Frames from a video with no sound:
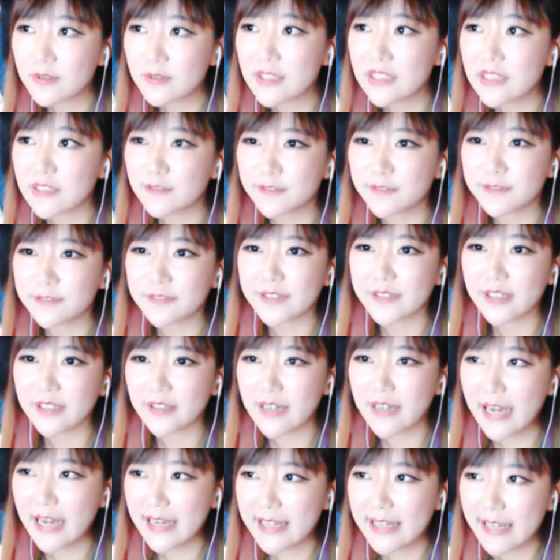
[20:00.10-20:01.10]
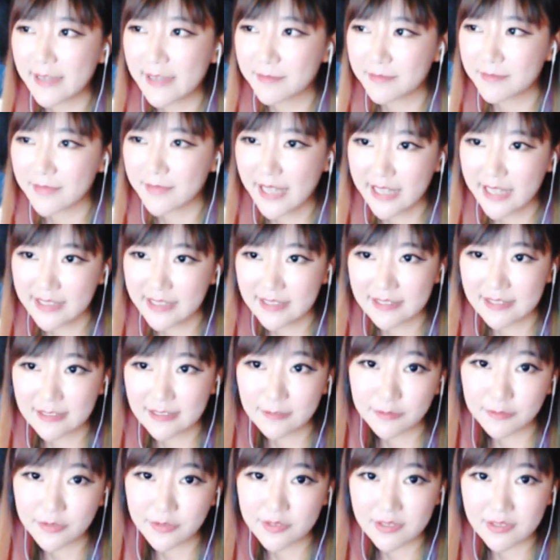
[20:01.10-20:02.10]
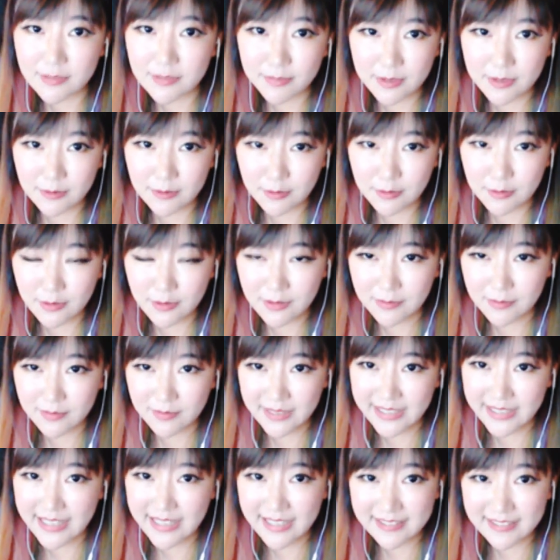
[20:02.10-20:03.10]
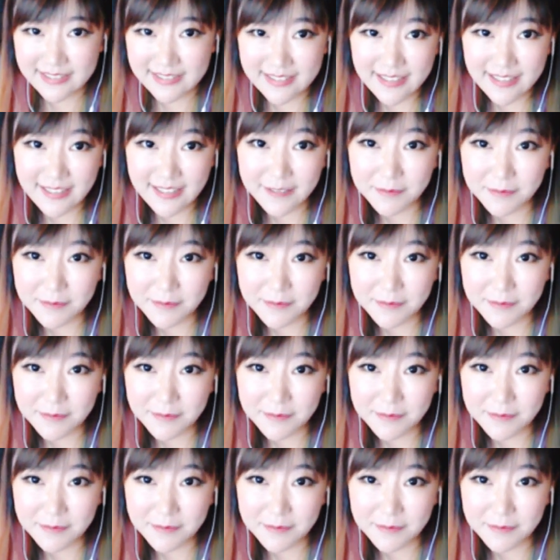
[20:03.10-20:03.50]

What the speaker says: feel I am any difference between me and them.